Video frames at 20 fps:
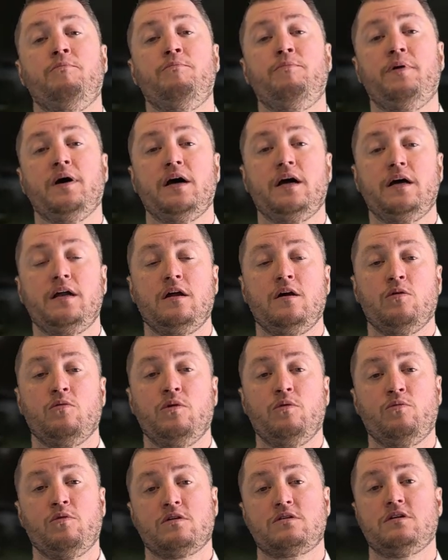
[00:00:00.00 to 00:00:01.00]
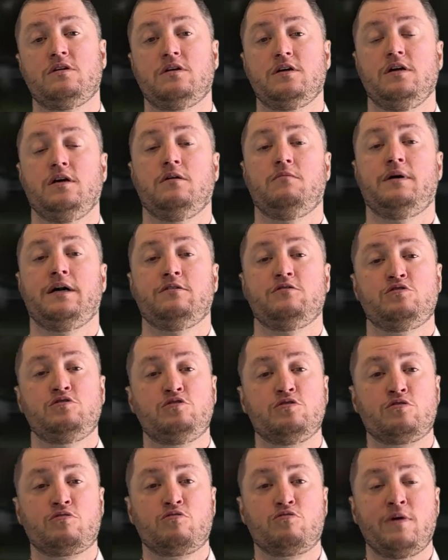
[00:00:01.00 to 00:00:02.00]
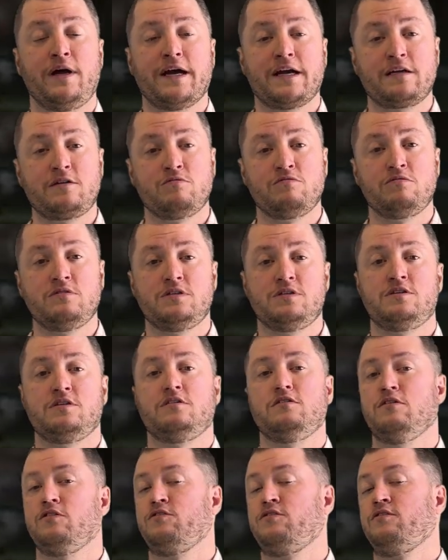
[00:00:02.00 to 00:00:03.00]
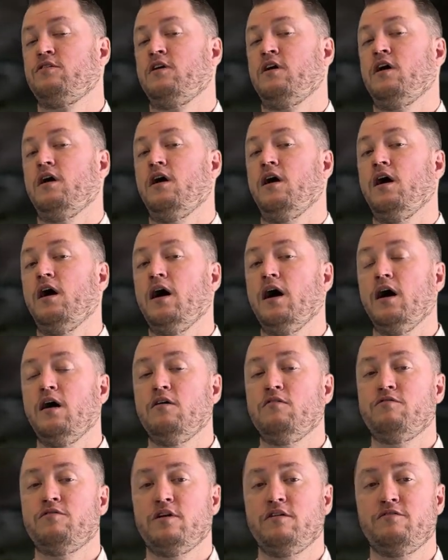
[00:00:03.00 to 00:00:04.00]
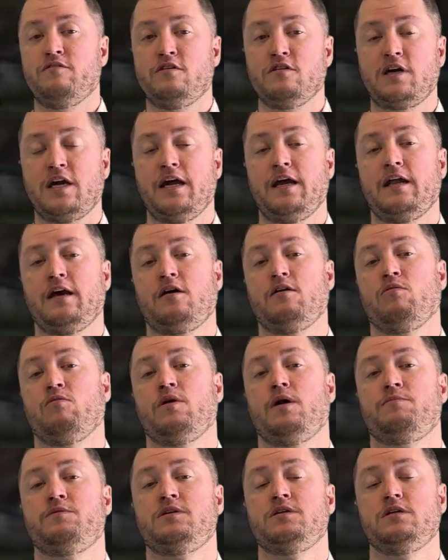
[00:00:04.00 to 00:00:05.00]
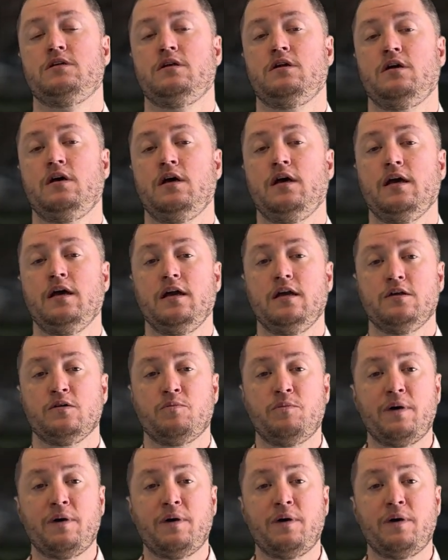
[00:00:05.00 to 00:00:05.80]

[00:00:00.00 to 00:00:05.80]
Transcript: but when we're talking about direct results of a volcanic eruption, it is